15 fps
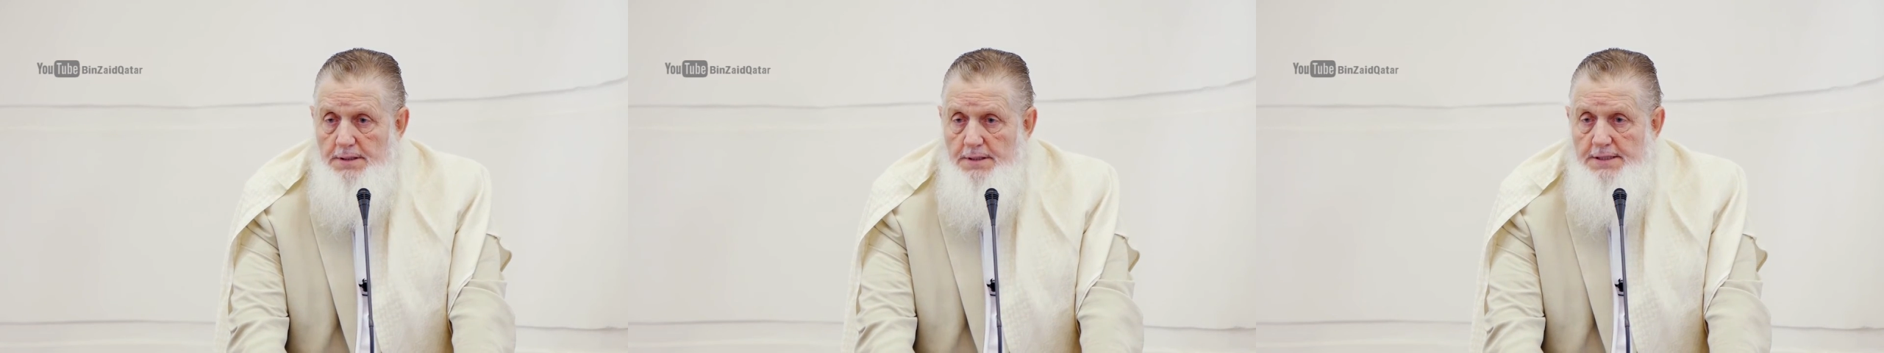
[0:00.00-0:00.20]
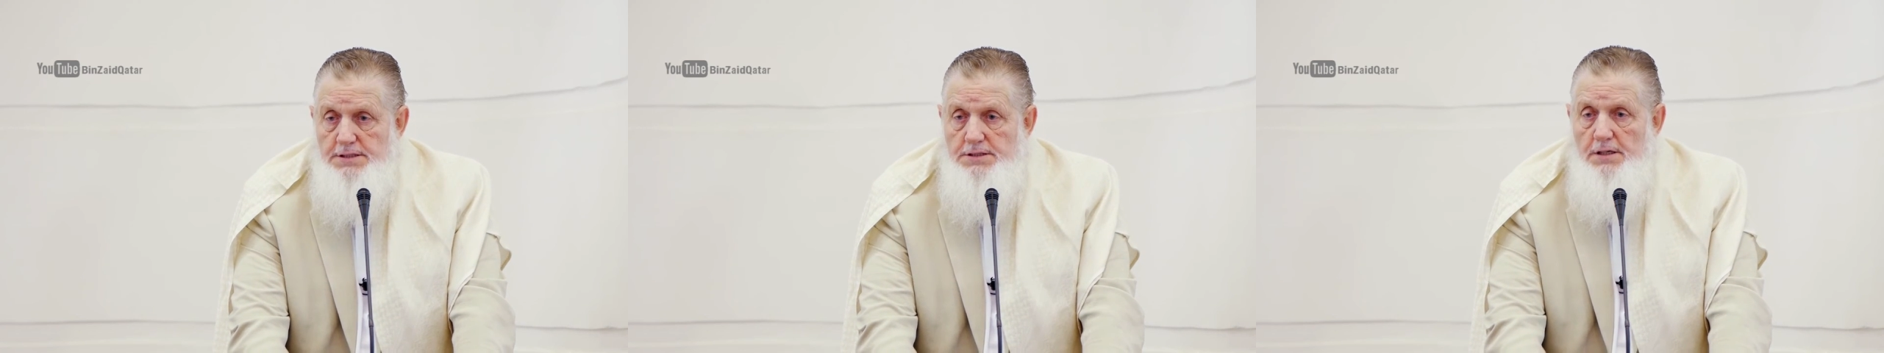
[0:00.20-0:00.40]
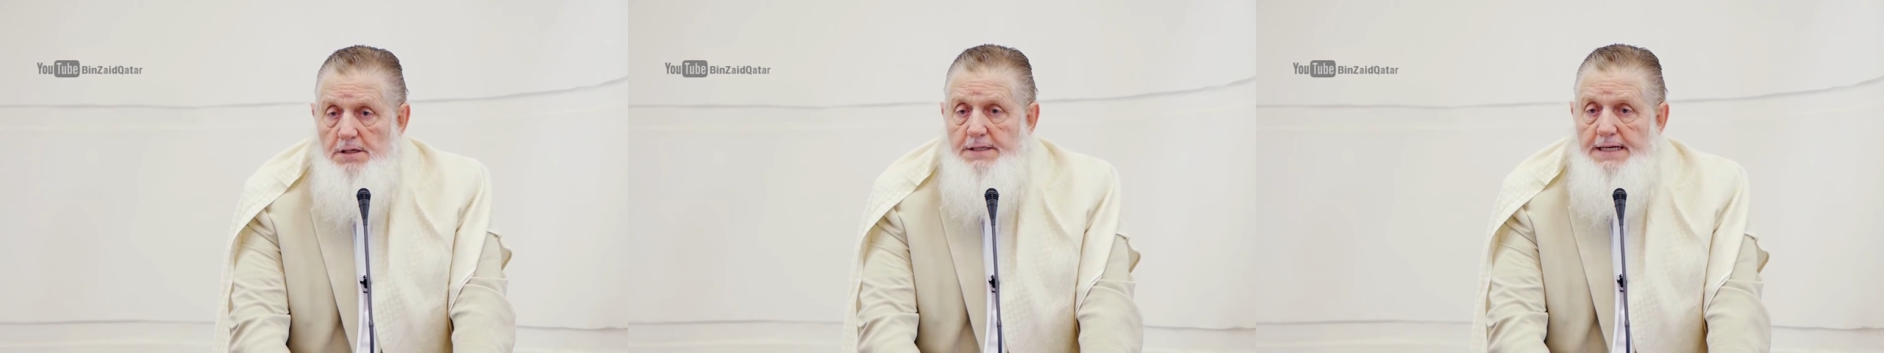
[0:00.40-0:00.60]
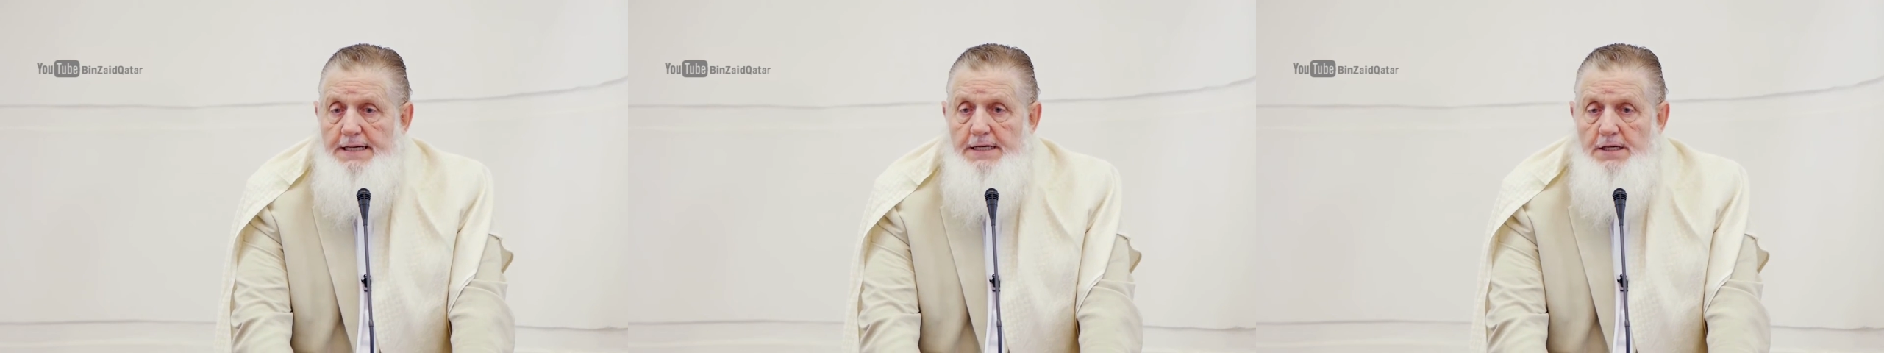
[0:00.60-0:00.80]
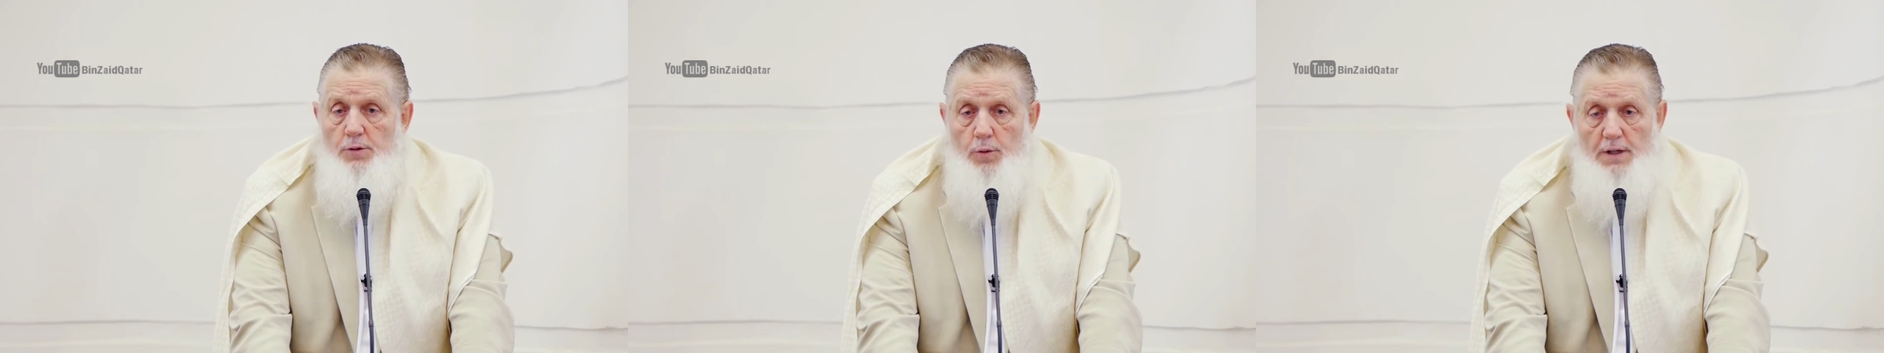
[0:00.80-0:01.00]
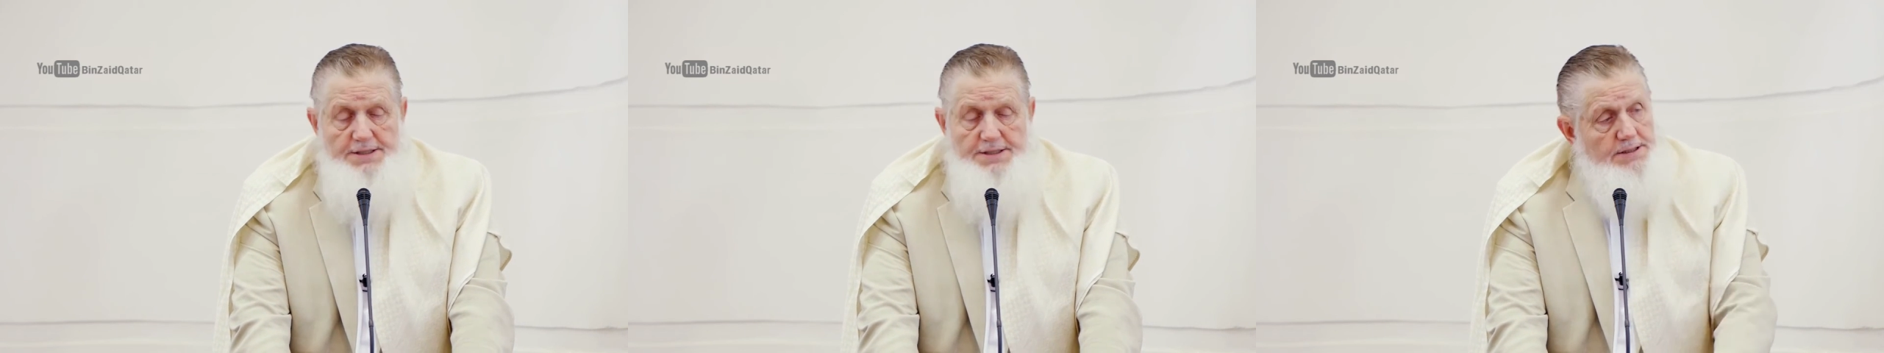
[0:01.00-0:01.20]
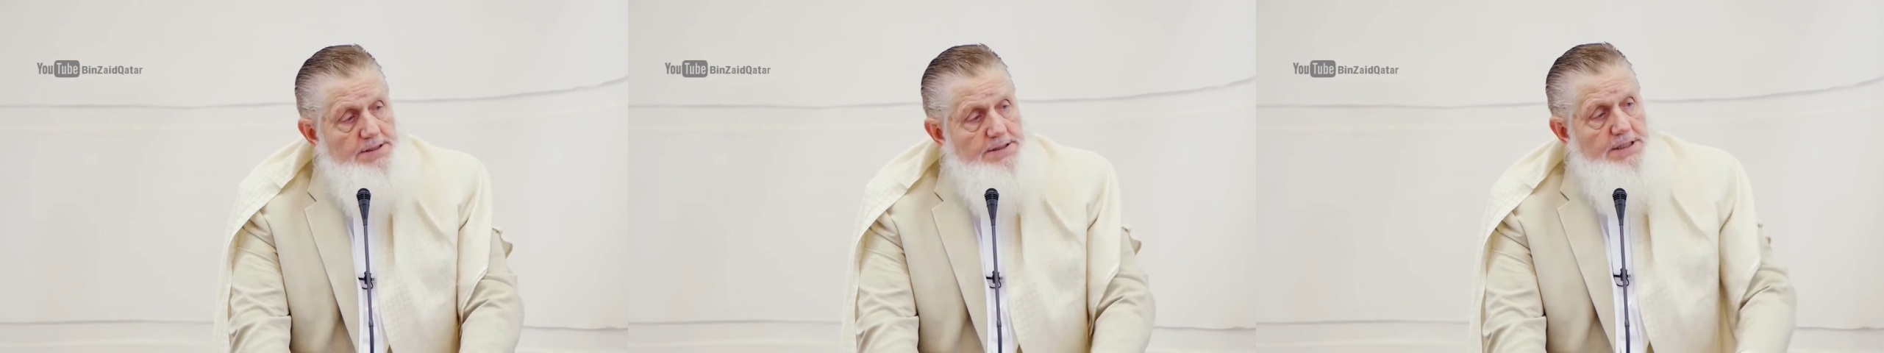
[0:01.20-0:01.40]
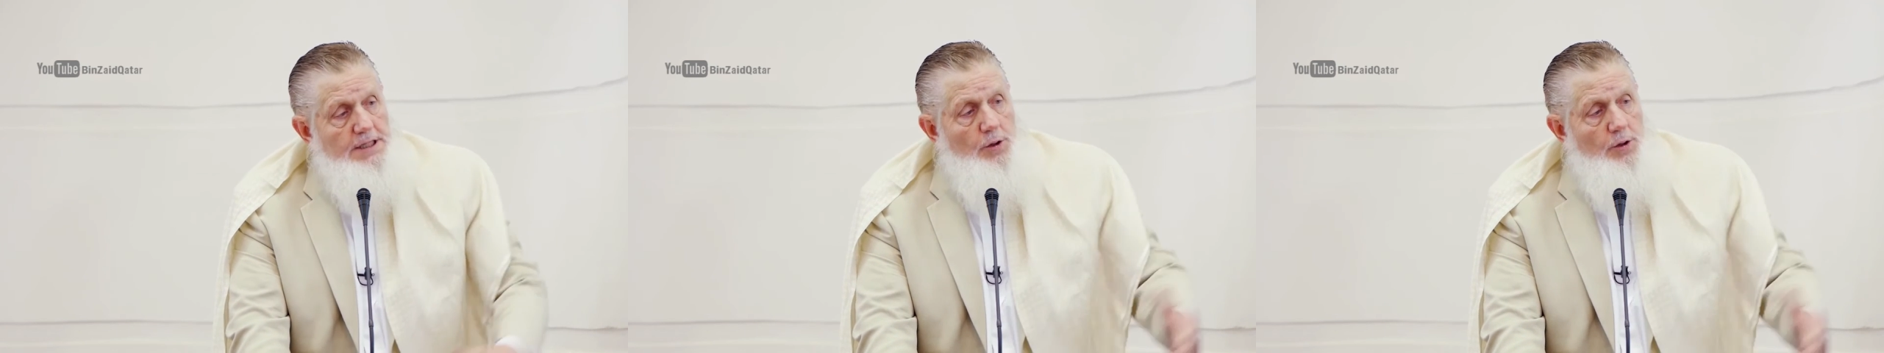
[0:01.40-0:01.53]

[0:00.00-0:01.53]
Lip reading: They start getting questions.